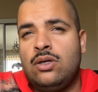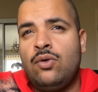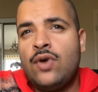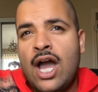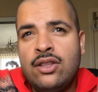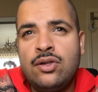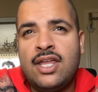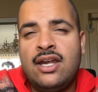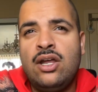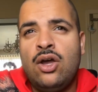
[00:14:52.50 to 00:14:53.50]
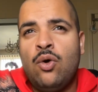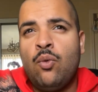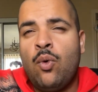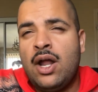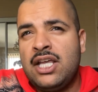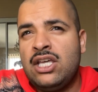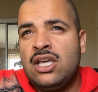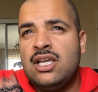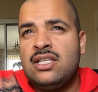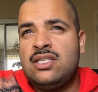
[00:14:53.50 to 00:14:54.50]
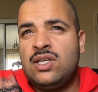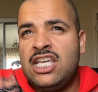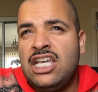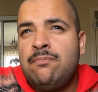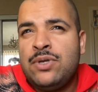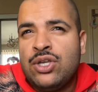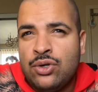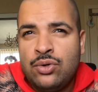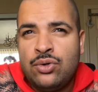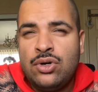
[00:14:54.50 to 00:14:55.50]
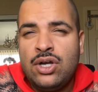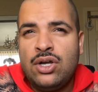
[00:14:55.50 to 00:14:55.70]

rather than wanting to keep you